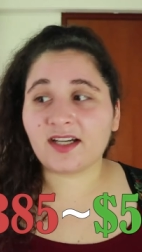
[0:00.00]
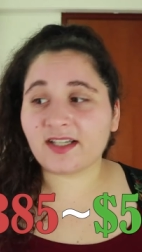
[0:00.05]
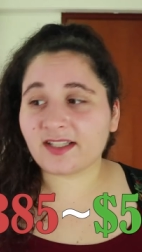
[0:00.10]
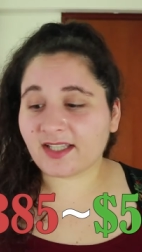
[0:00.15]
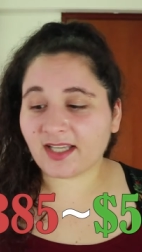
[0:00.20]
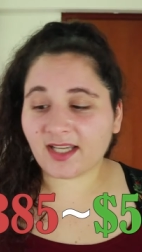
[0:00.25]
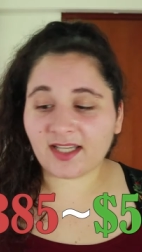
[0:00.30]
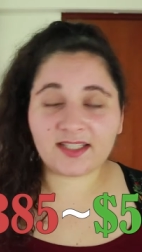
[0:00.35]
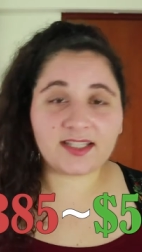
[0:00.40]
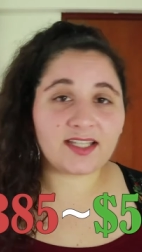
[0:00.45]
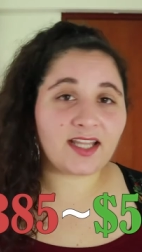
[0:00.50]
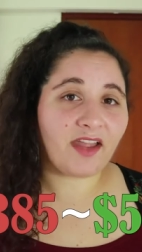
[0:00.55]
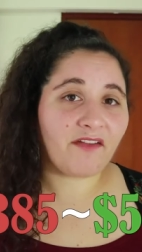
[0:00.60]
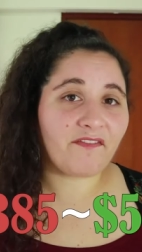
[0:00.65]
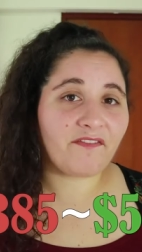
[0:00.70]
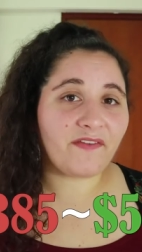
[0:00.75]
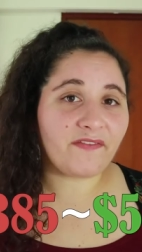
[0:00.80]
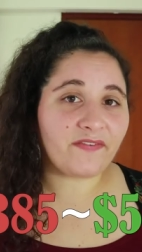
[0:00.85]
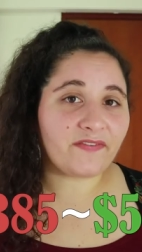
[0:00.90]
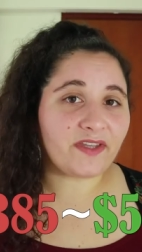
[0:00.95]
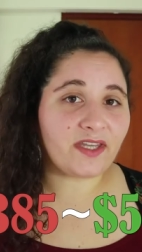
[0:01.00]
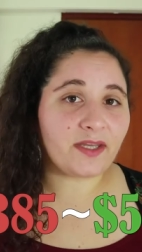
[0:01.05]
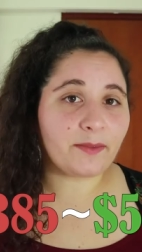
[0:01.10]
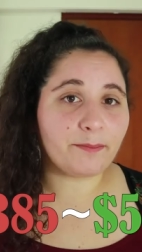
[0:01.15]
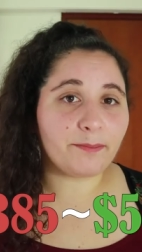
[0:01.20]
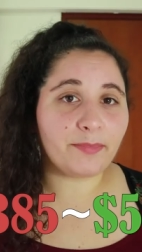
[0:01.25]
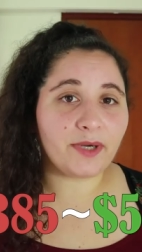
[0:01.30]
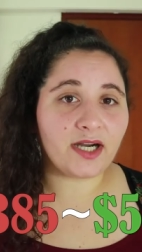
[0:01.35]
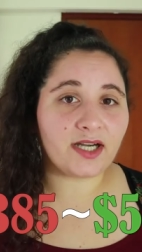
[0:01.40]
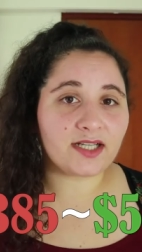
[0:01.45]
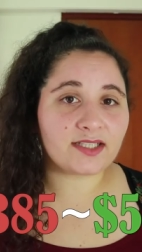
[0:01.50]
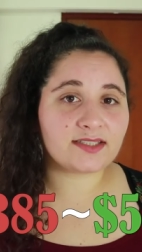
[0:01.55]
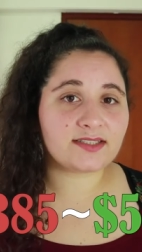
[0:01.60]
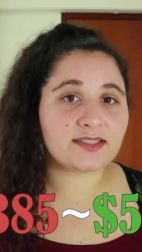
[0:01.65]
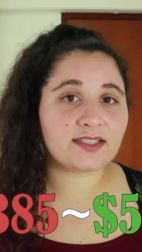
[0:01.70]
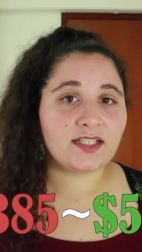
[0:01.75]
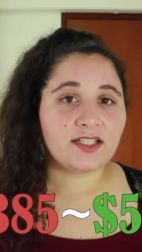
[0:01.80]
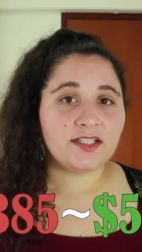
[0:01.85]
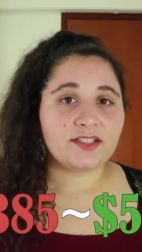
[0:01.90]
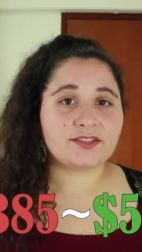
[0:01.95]
again like 50
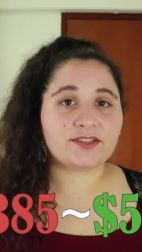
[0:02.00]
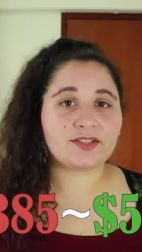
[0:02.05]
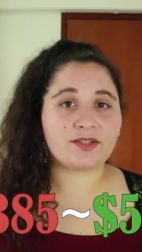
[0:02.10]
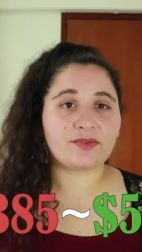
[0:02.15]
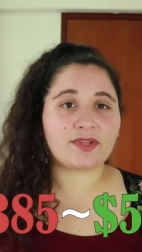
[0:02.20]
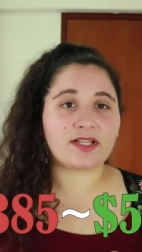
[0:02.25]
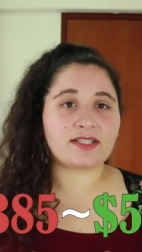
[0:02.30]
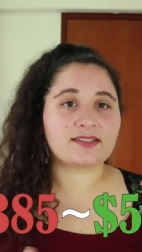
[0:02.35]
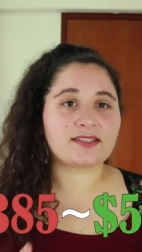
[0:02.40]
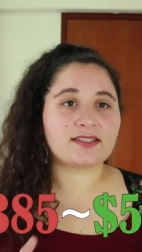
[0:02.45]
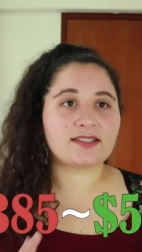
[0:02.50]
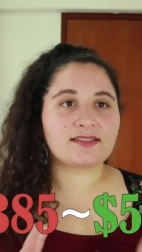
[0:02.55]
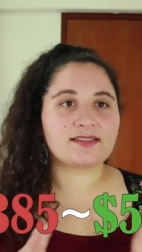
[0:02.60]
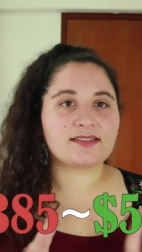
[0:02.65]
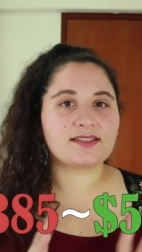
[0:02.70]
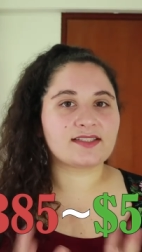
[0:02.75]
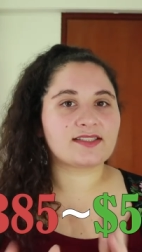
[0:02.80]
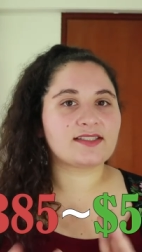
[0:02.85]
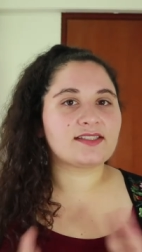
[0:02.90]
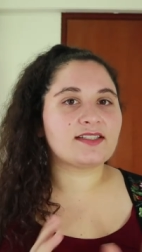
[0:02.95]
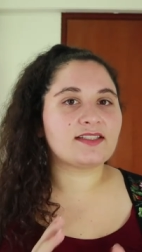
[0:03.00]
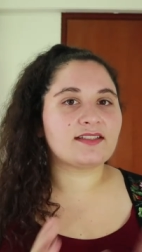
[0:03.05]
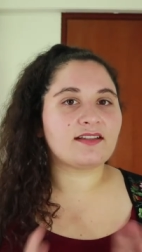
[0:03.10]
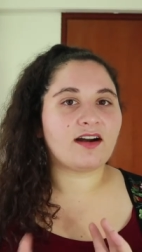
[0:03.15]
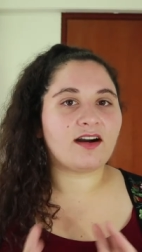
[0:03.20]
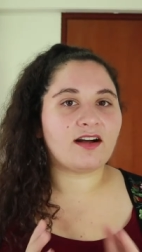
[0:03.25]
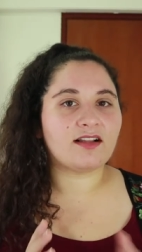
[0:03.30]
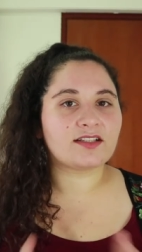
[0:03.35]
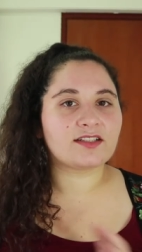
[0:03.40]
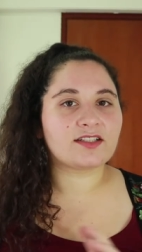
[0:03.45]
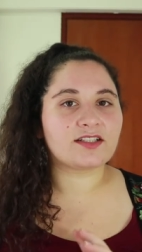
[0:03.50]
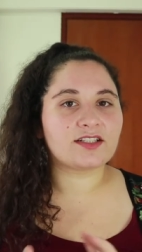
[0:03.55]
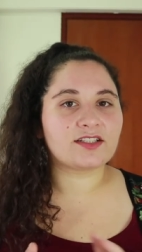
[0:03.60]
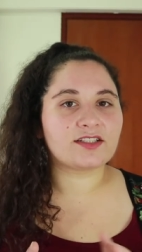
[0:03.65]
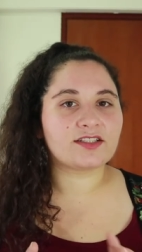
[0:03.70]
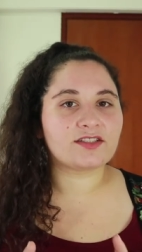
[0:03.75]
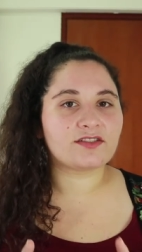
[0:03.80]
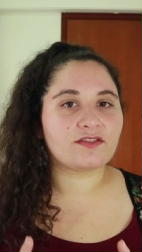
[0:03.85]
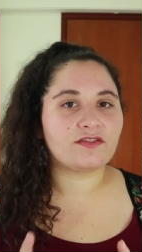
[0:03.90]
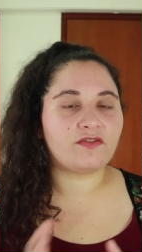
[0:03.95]
bucks so that's like 60
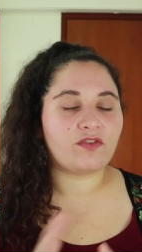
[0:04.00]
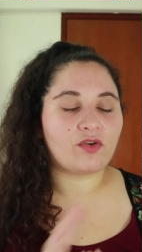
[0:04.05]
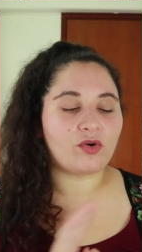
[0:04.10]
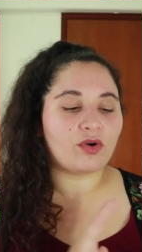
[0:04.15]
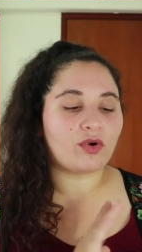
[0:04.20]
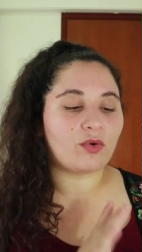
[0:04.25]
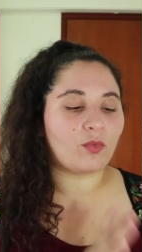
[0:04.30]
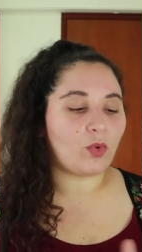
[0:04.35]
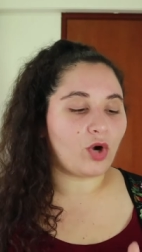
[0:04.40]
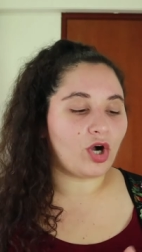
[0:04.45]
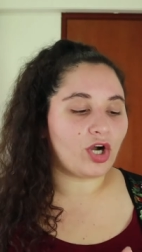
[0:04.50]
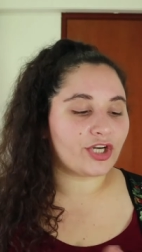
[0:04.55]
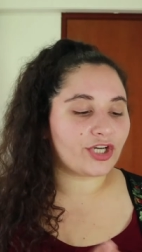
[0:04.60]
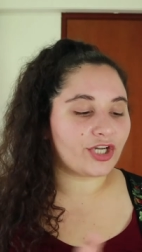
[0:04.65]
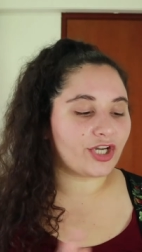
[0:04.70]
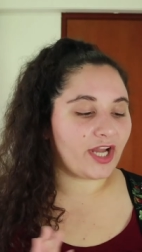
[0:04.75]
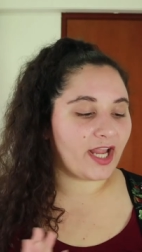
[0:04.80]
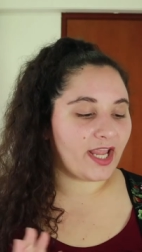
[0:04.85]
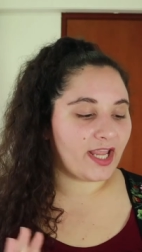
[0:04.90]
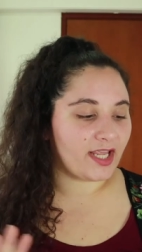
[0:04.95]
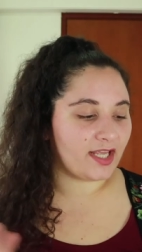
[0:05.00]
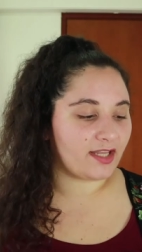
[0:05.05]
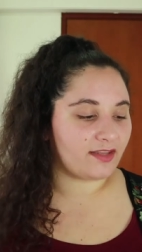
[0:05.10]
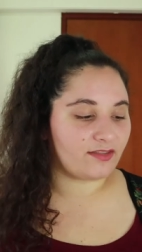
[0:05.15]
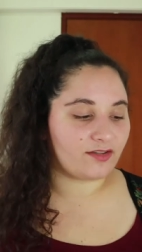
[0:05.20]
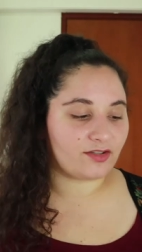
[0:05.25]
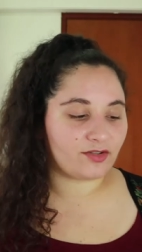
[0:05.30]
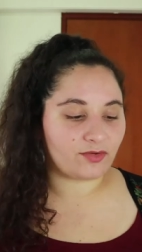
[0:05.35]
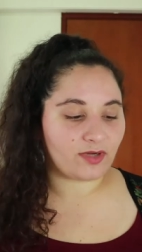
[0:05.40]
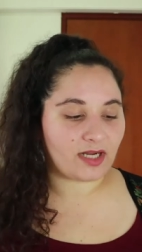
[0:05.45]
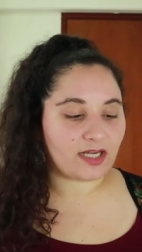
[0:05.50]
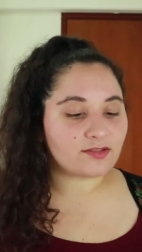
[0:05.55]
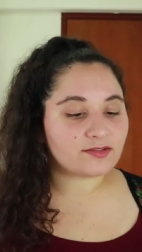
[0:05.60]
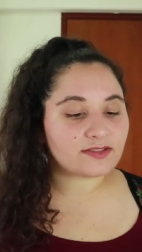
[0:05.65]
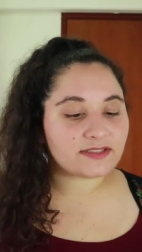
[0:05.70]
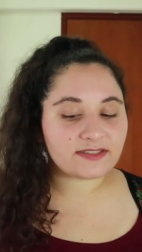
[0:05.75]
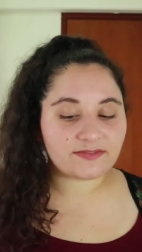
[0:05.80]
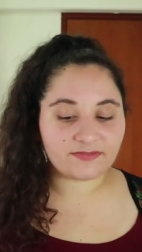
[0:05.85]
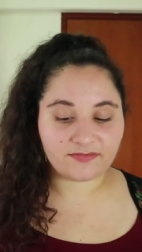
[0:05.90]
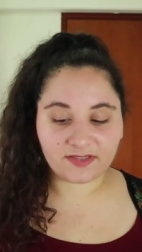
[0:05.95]
dollars for water and the
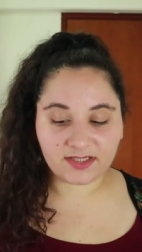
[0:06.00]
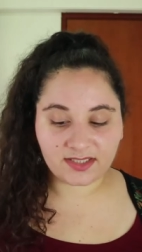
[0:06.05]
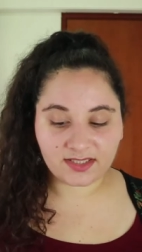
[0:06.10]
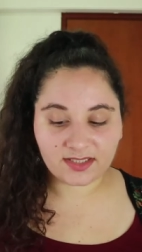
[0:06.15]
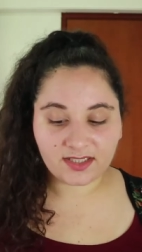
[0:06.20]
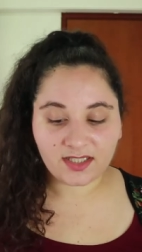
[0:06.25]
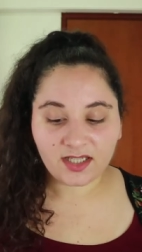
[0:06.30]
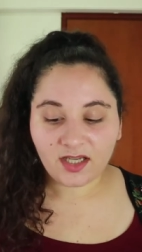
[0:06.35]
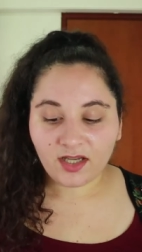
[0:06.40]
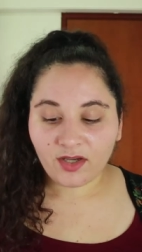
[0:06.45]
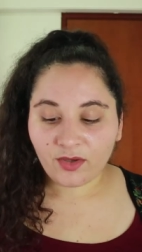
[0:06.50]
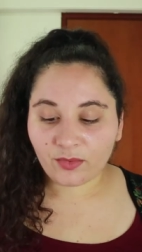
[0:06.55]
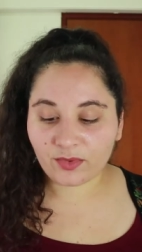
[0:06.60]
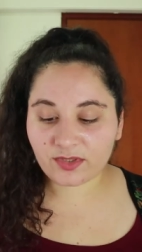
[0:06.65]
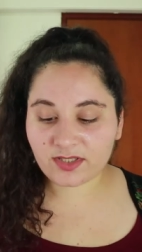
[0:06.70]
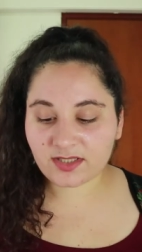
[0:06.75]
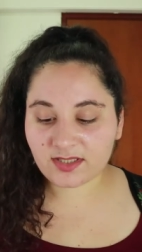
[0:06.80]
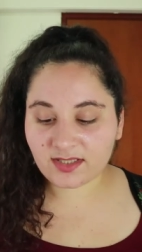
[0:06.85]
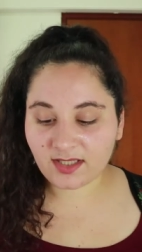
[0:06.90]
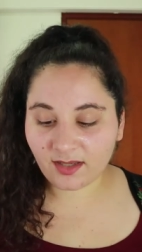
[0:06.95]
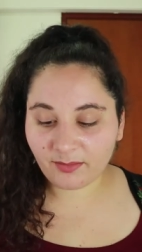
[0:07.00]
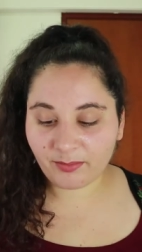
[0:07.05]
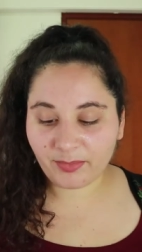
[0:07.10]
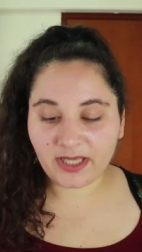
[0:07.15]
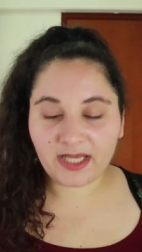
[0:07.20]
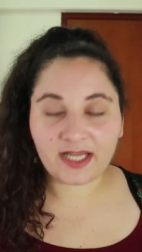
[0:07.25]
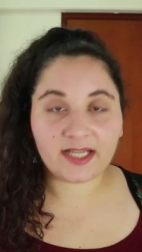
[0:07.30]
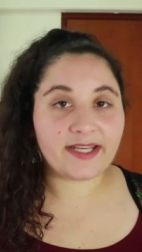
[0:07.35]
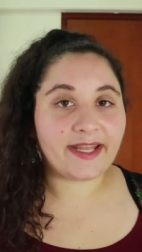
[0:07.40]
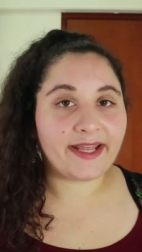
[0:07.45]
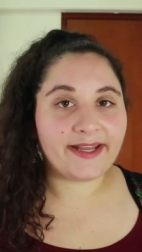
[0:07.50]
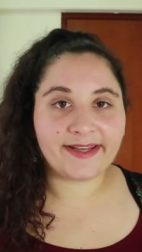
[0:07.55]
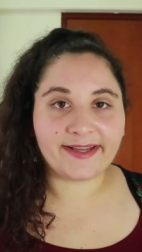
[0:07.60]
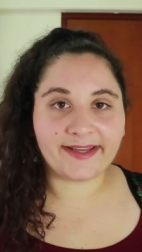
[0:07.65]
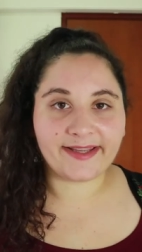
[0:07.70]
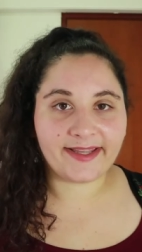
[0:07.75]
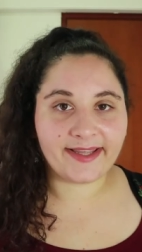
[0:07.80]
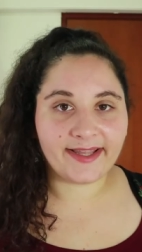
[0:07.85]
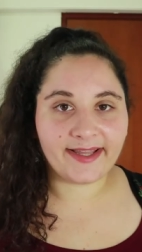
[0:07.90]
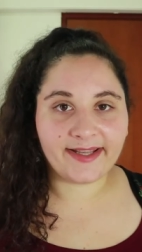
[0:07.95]
grounds fee which is not bad and
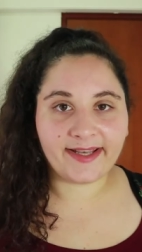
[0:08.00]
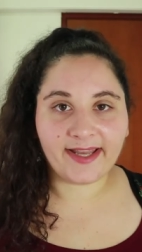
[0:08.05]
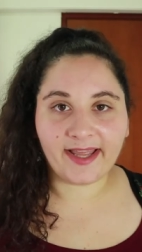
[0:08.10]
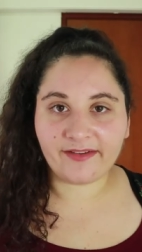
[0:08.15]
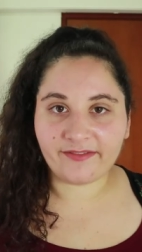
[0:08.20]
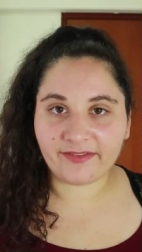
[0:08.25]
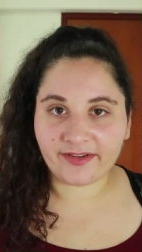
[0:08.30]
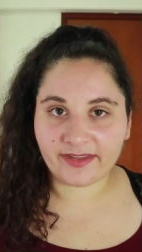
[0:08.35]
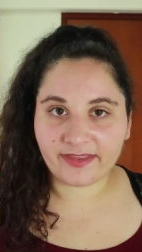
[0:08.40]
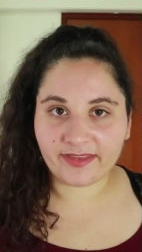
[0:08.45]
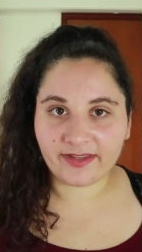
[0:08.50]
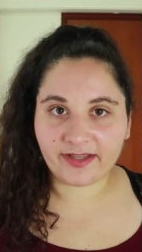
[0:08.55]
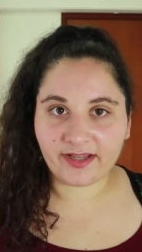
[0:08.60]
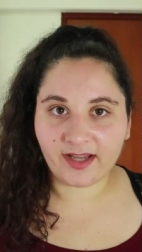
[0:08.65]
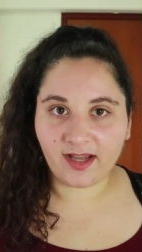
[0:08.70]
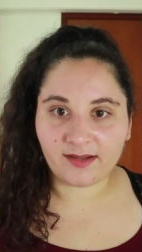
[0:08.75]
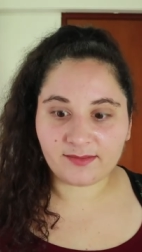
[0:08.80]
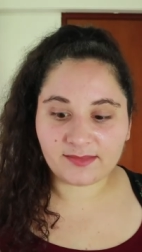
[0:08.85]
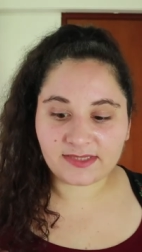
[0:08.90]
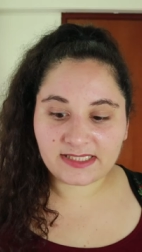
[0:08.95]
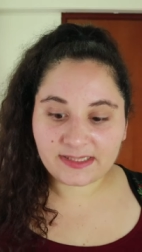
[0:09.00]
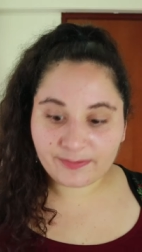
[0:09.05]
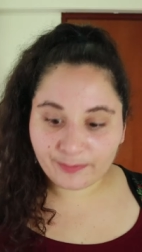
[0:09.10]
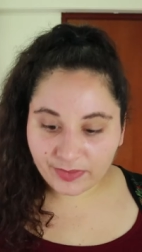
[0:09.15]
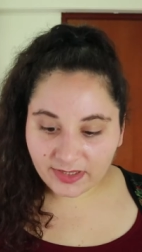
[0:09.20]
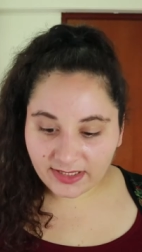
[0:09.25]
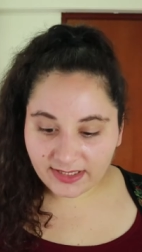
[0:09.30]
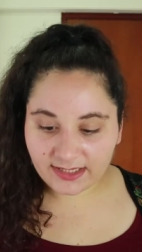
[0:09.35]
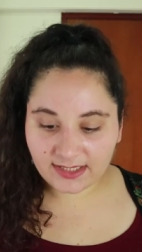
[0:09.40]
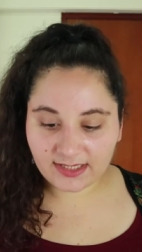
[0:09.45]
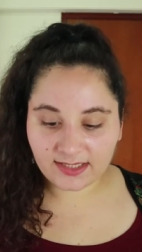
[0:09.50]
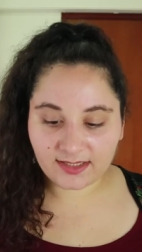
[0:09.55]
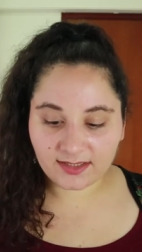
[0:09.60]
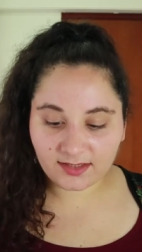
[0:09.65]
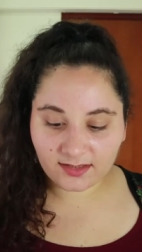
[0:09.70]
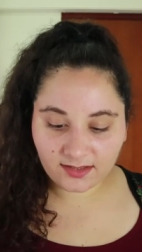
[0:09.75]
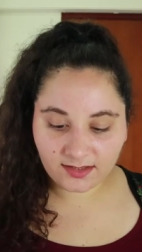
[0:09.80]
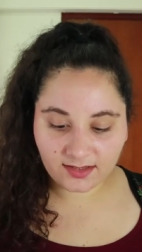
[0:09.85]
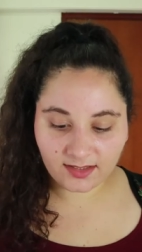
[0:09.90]
again everything i'm splitting